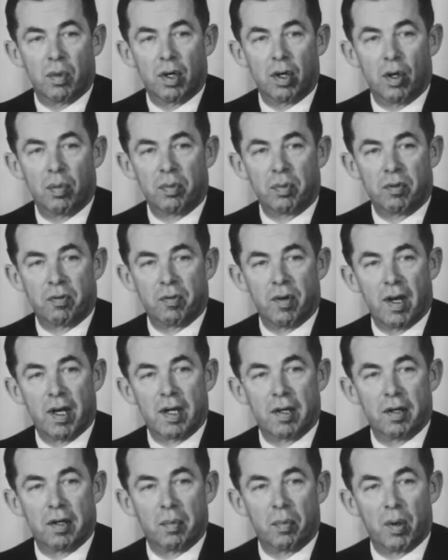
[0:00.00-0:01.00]
we hope to
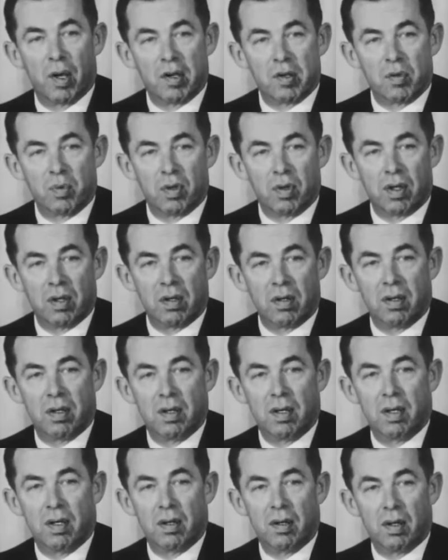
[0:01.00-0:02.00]
find the best one
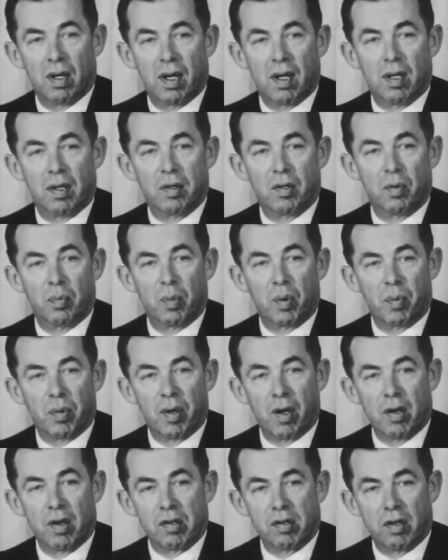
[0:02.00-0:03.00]
and to
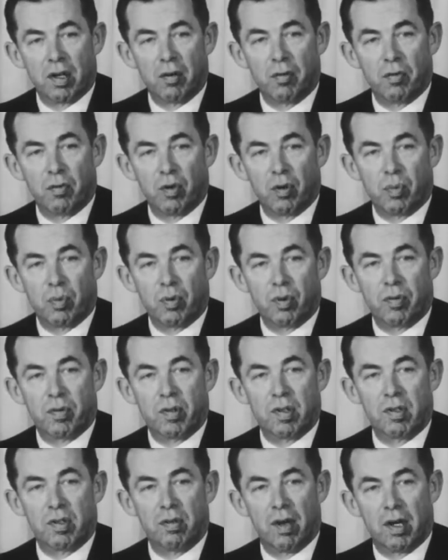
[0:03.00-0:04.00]
prepare a set of
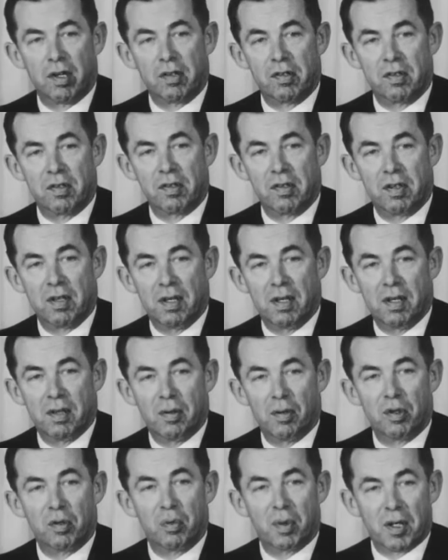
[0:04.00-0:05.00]
foolproof instructions
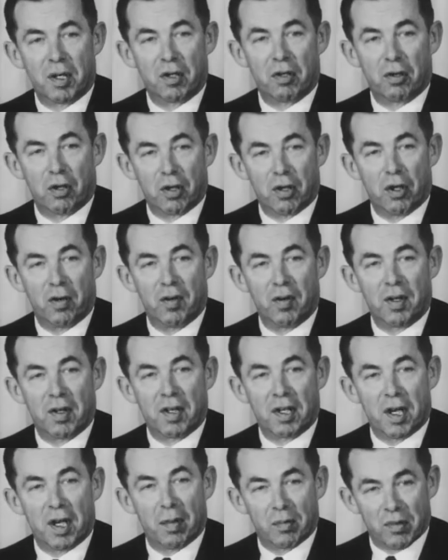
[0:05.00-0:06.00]
which we can turn over to
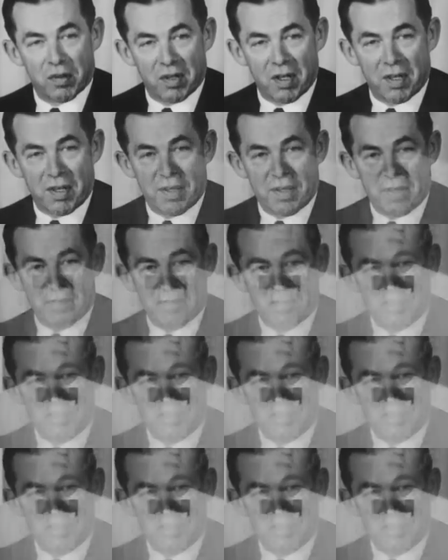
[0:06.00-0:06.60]
the chem study.